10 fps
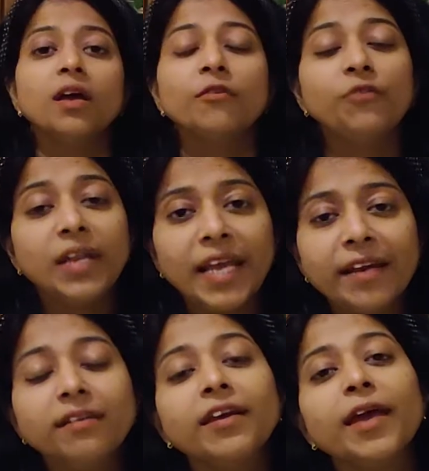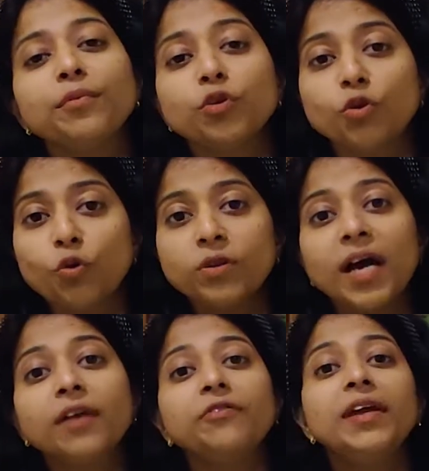We later came to know
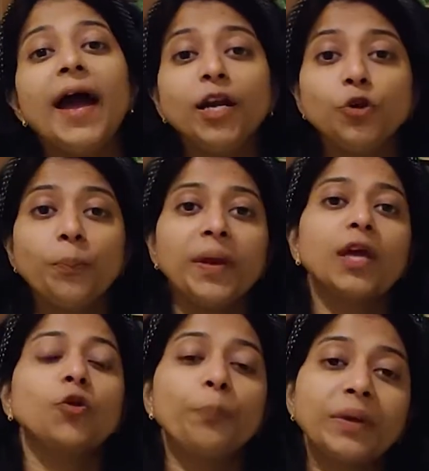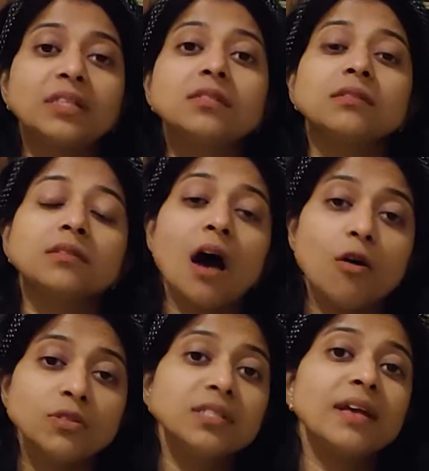that we had to pay
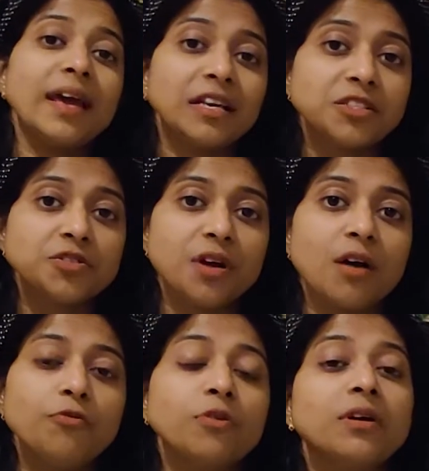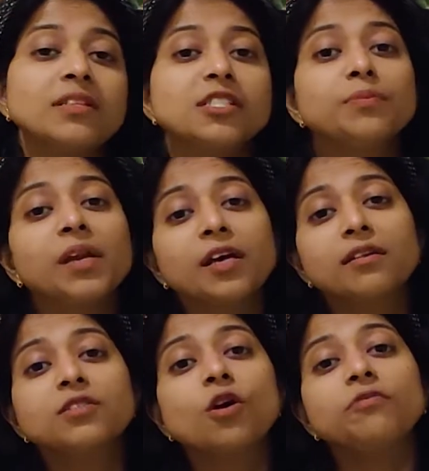₹1,000 extra for custom clearance
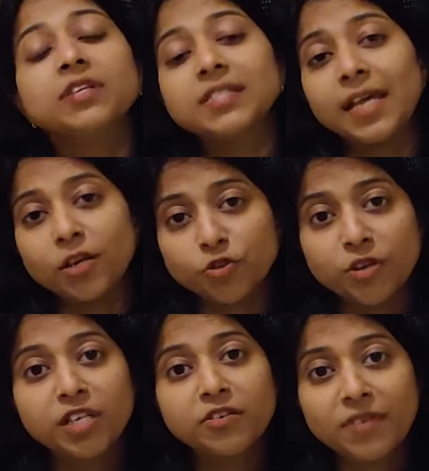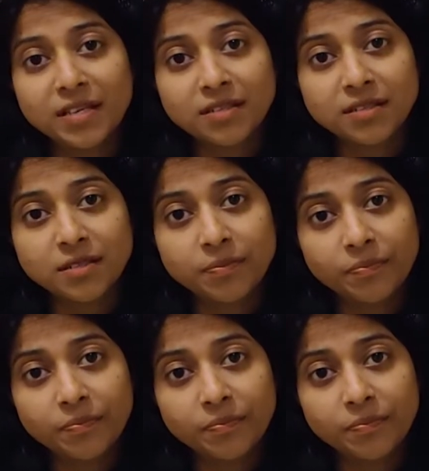of these electronic devices.